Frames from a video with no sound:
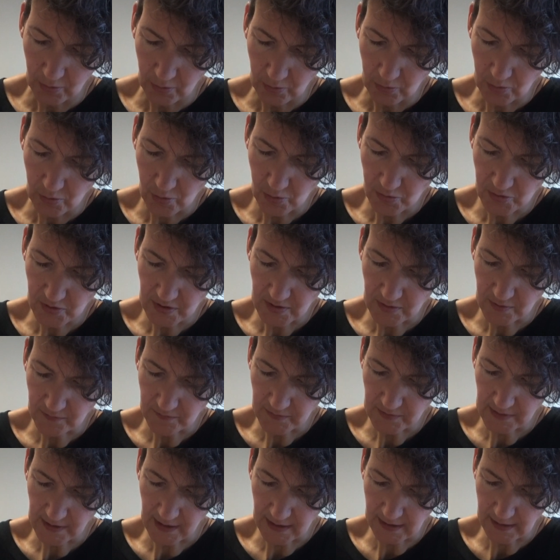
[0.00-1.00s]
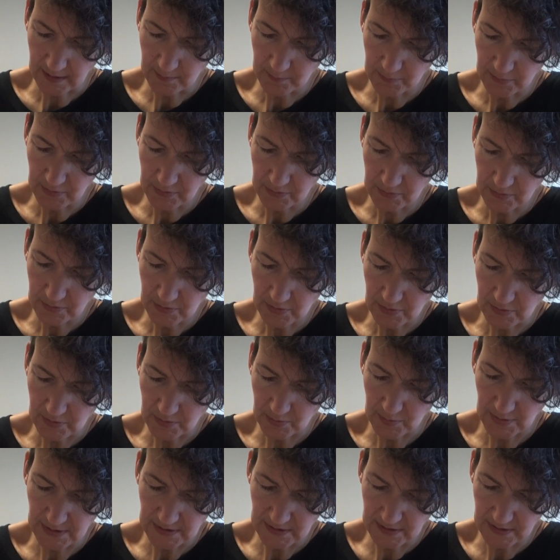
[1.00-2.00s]
not enough time to do
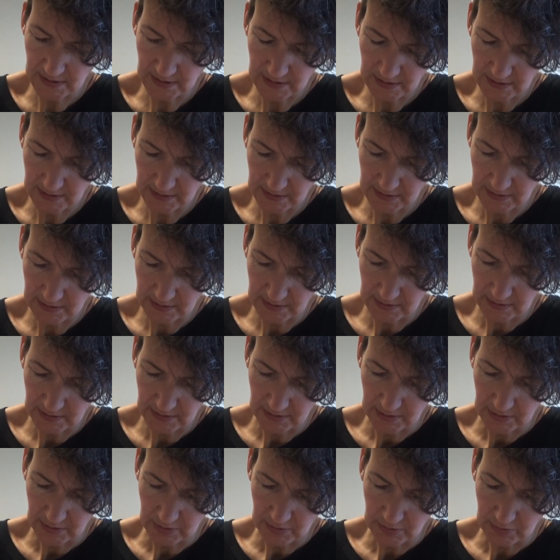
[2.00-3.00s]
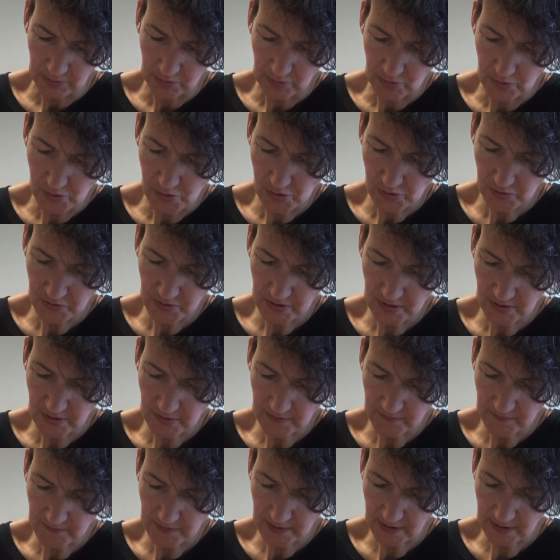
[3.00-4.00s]
it. Not
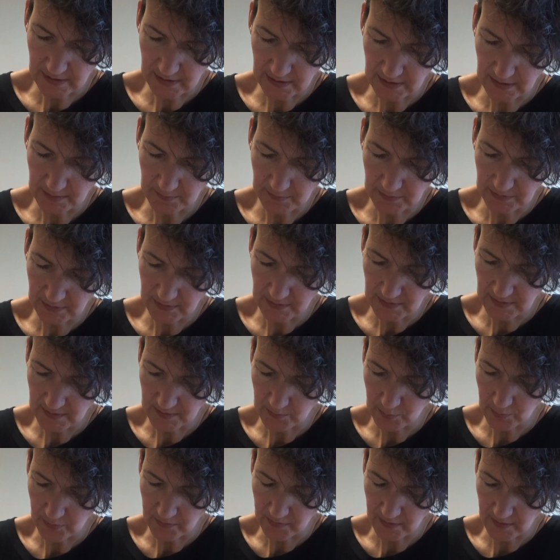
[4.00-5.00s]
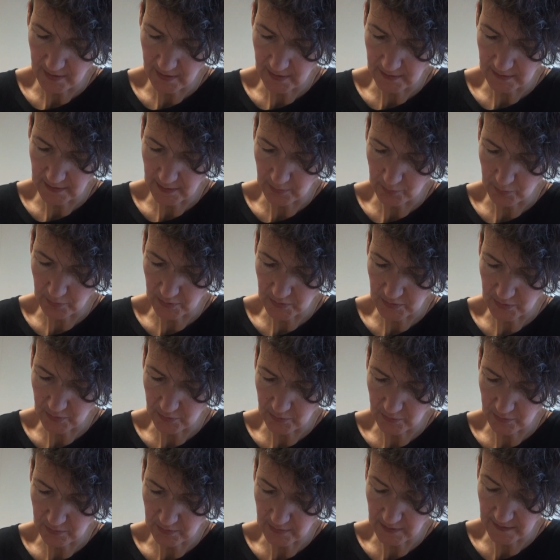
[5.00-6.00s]
enough time is one thing that we're
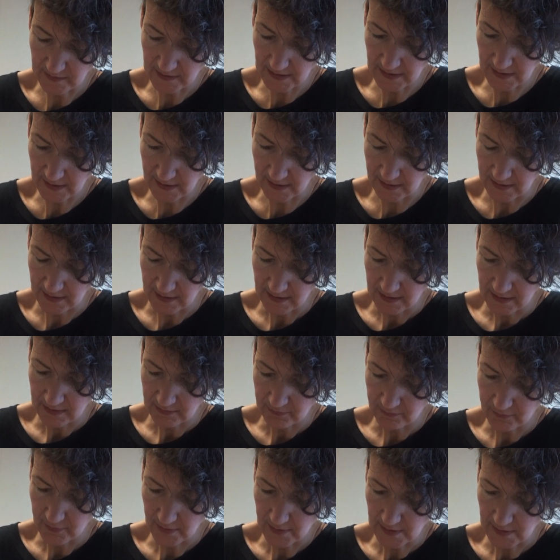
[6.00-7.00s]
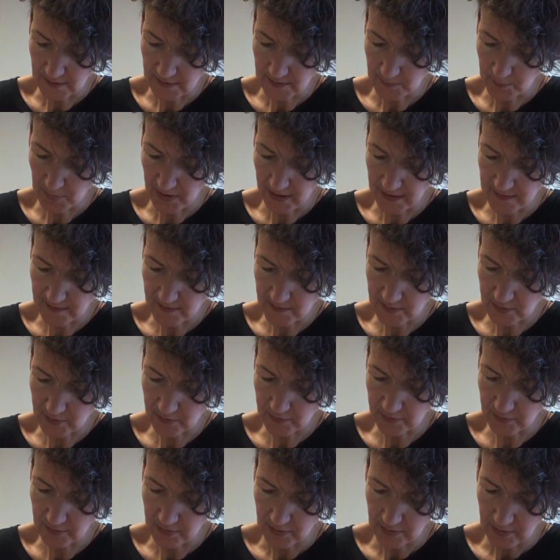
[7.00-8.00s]
told, and I think it really depends
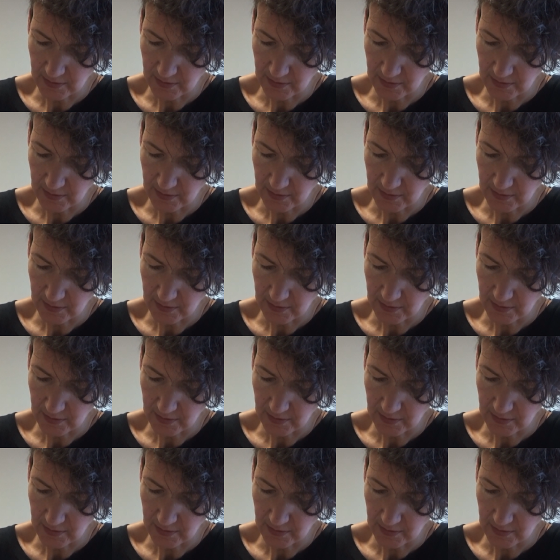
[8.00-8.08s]
on